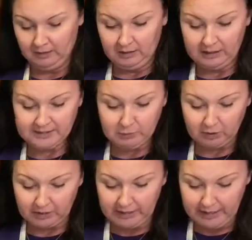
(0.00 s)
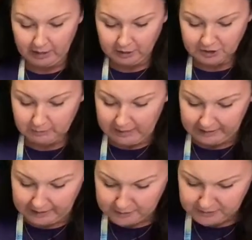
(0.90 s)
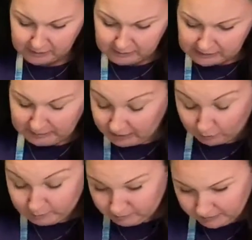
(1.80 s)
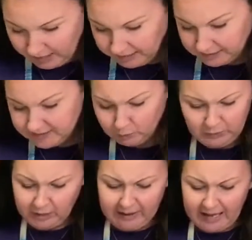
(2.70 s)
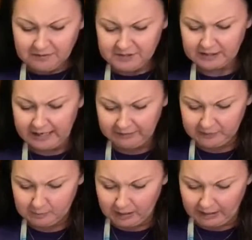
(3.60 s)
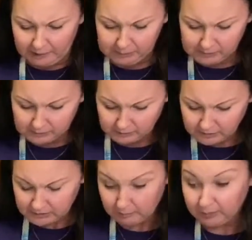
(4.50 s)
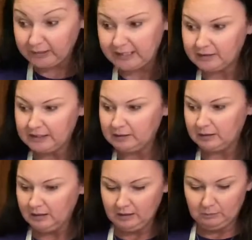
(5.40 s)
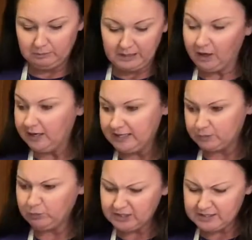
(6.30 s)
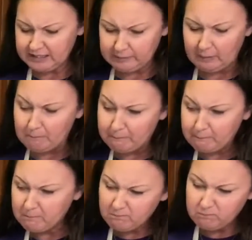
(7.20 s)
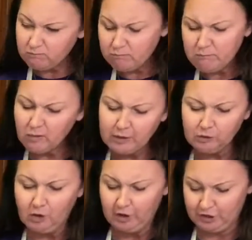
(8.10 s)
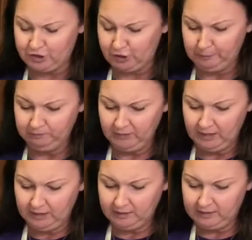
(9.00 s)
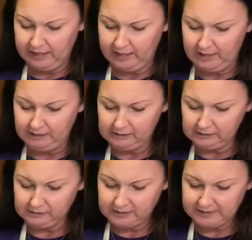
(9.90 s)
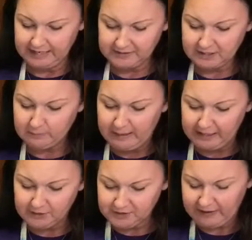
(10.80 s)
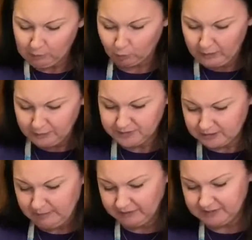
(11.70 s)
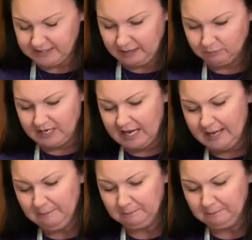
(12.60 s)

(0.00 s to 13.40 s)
Okay, so we're going to cut our tomatoes, our onions. We don't have to cut them up completely because we just need them a little larger than the size of the tomatoes so they will roast at about the same time.